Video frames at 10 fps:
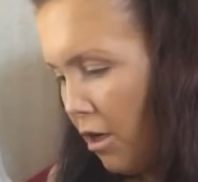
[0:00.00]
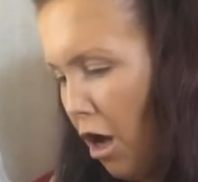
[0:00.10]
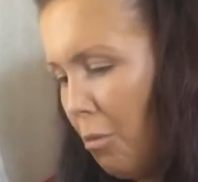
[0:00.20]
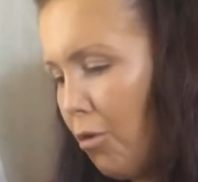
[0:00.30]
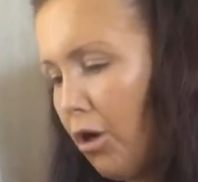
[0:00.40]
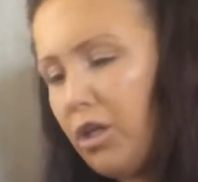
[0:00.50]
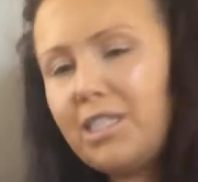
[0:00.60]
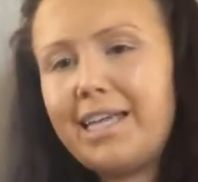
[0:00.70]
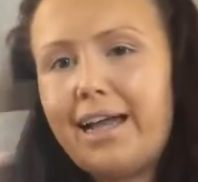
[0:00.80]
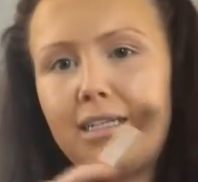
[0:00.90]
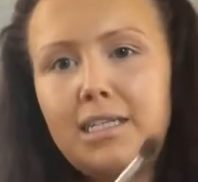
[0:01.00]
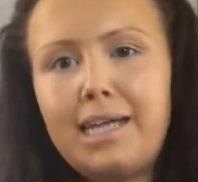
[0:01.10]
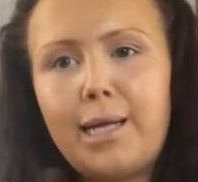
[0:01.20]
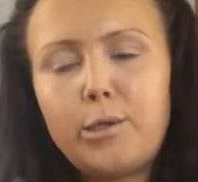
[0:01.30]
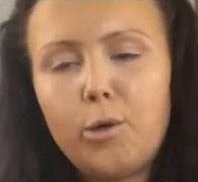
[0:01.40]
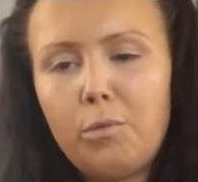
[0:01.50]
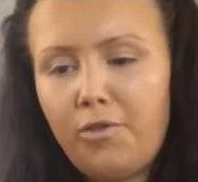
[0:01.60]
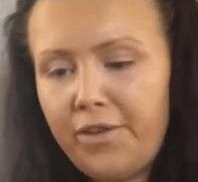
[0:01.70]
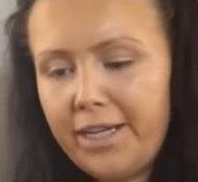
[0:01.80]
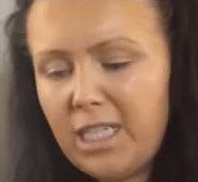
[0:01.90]
I'm going to set the center of my
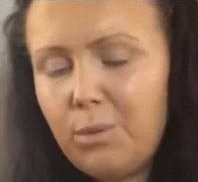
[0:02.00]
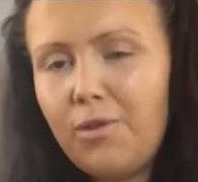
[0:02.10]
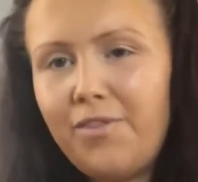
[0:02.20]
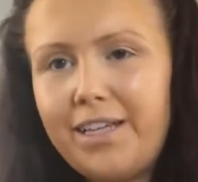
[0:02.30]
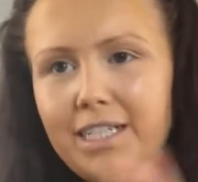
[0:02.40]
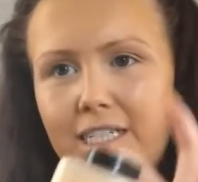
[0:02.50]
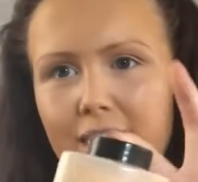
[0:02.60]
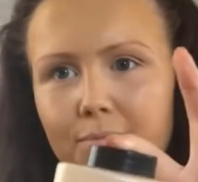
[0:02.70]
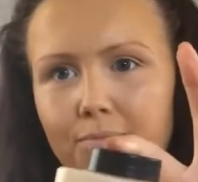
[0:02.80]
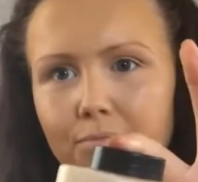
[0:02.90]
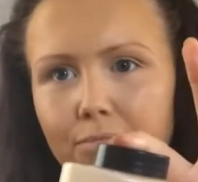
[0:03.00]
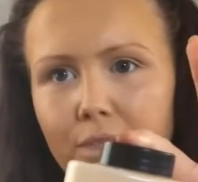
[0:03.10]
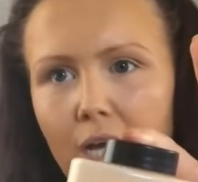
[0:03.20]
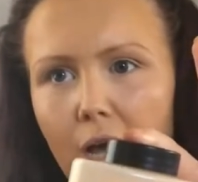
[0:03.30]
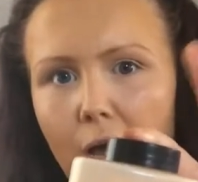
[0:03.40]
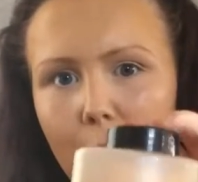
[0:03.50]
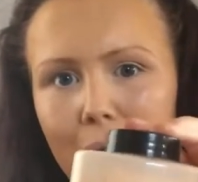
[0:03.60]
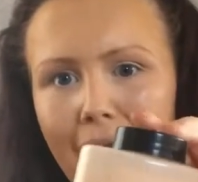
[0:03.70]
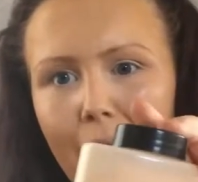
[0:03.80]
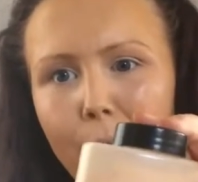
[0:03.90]
face with this
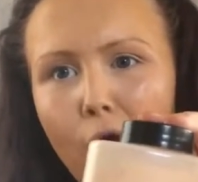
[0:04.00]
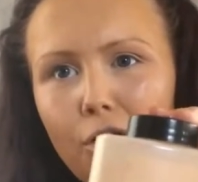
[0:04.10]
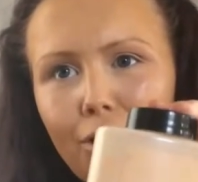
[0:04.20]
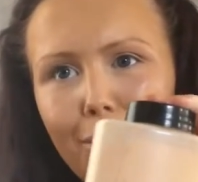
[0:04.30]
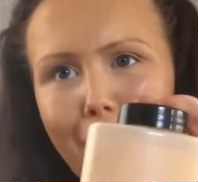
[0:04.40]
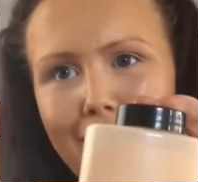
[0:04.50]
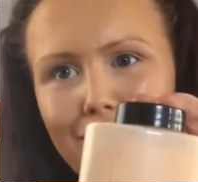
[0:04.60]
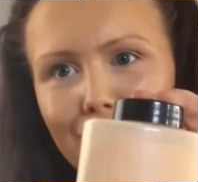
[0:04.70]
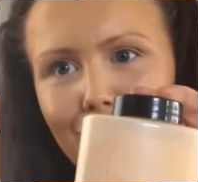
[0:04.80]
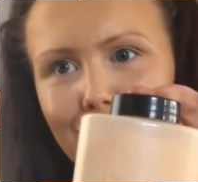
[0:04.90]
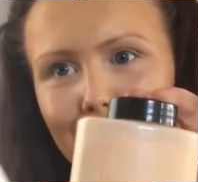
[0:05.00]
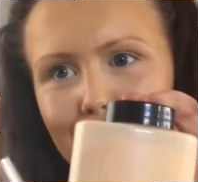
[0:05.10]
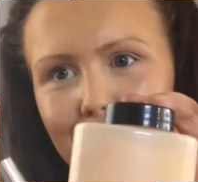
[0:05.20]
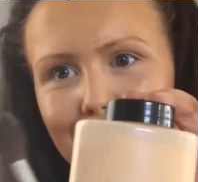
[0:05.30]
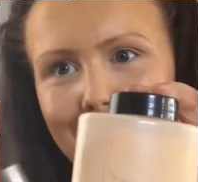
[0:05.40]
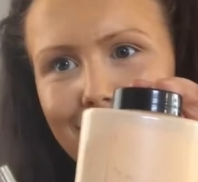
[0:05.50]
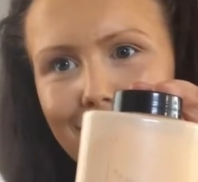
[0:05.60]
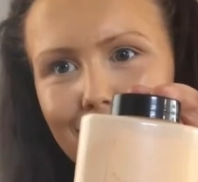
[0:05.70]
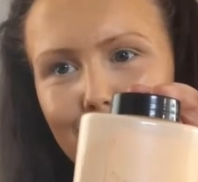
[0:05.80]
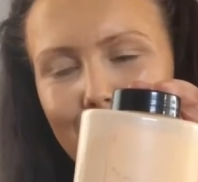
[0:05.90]
banana powder and my
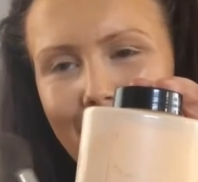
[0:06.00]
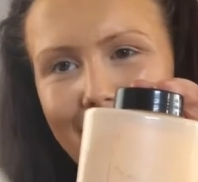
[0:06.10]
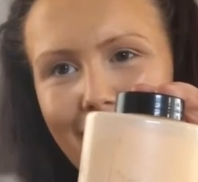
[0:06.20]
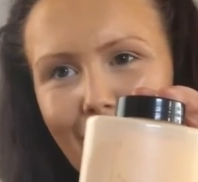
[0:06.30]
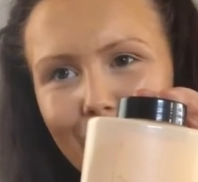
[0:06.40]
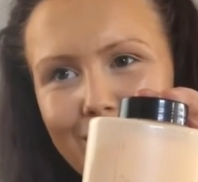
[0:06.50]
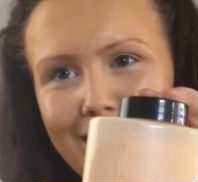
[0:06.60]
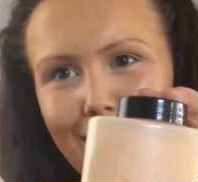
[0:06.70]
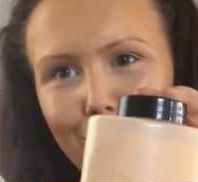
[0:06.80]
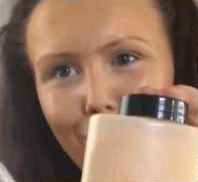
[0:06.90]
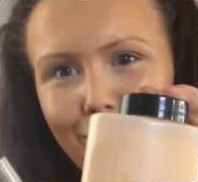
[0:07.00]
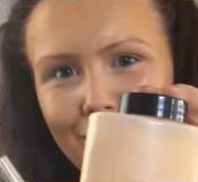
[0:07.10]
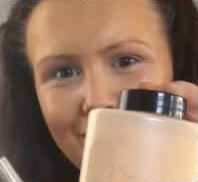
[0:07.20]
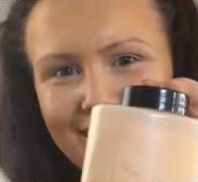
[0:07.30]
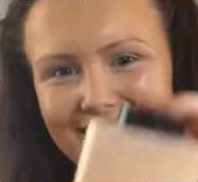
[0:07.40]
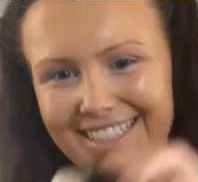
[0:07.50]
disgusting blank canvas setting brush.